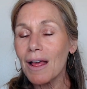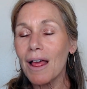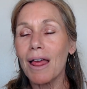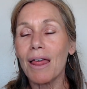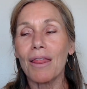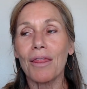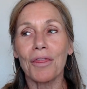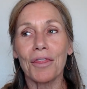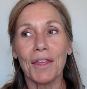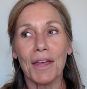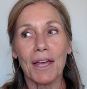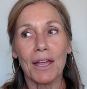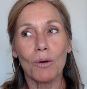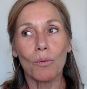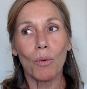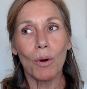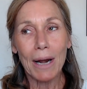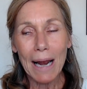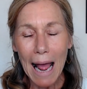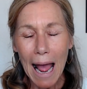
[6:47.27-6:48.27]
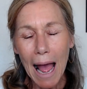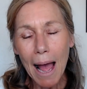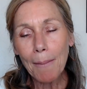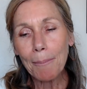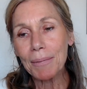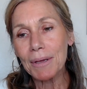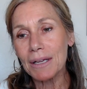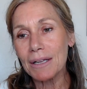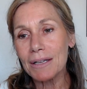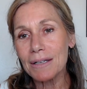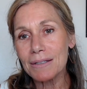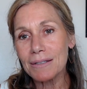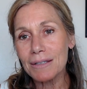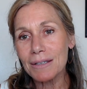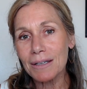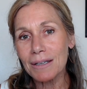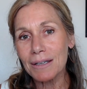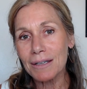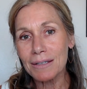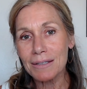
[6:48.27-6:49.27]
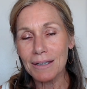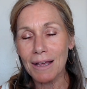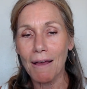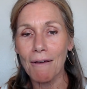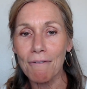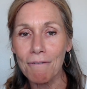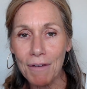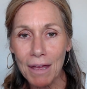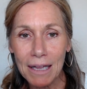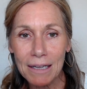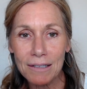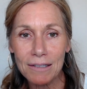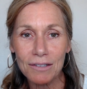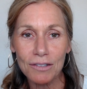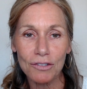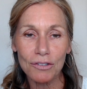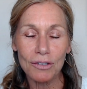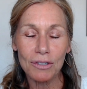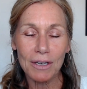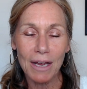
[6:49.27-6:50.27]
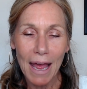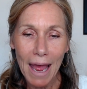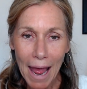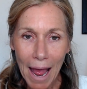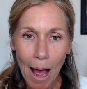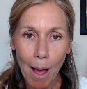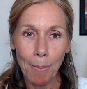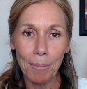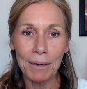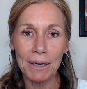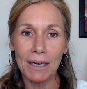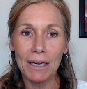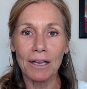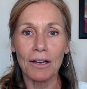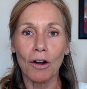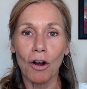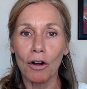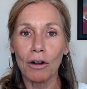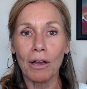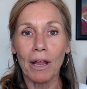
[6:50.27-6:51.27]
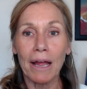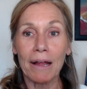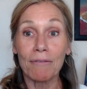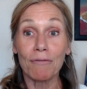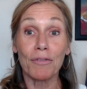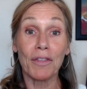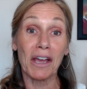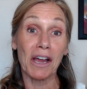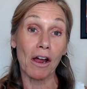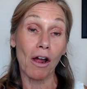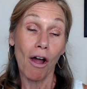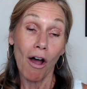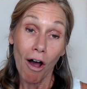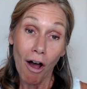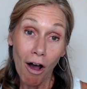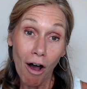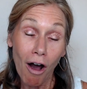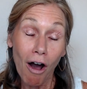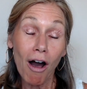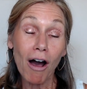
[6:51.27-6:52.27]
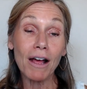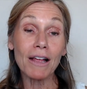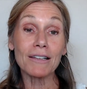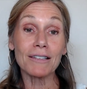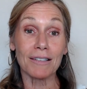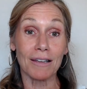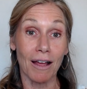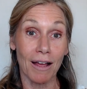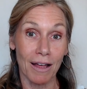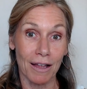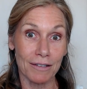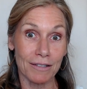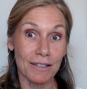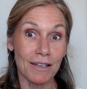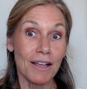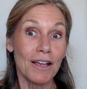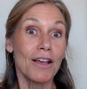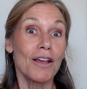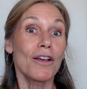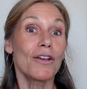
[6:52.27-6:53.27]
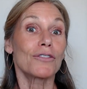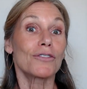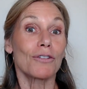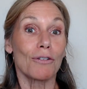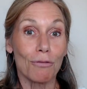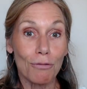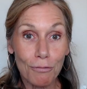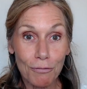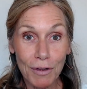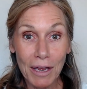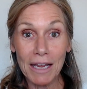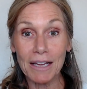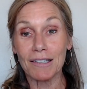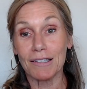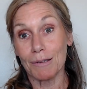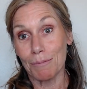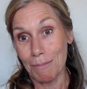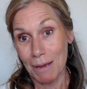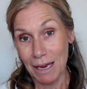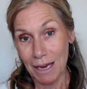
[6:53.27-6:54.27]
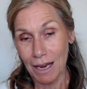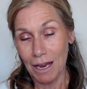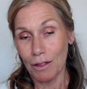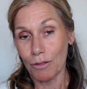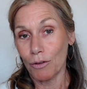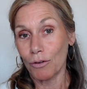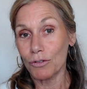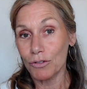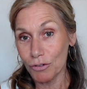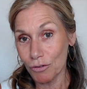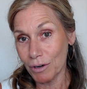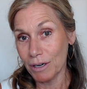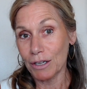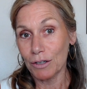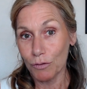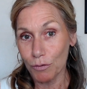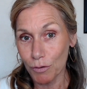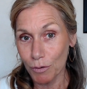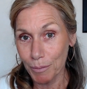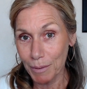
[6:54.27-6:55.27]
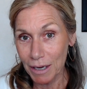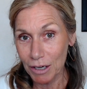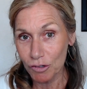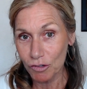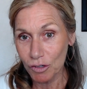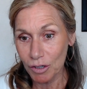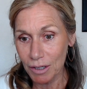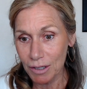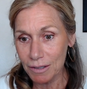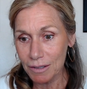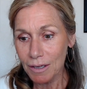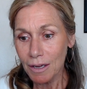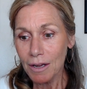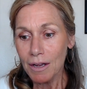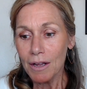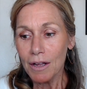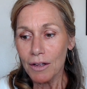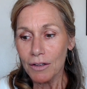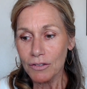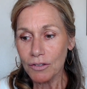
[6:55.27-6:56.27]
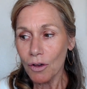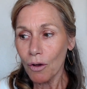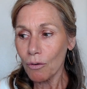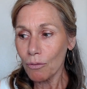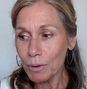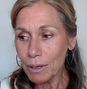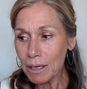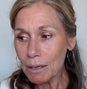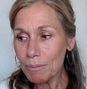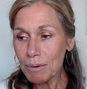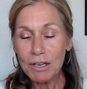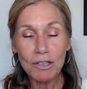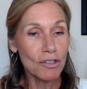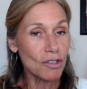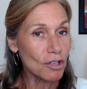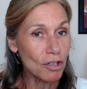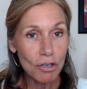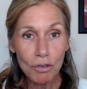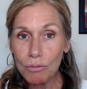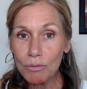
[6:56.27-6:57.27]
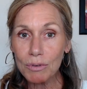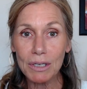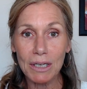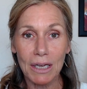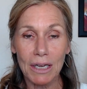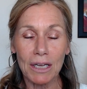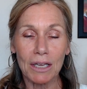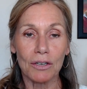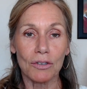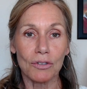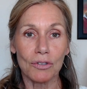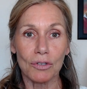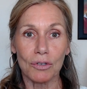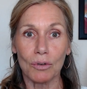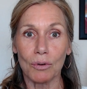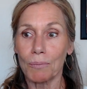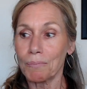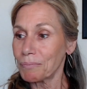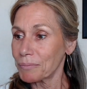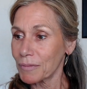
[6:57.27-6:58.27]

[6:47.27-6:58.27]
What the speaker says: then what happens is events happen in our life that cause us to face making those transformations. So really be tuned in to,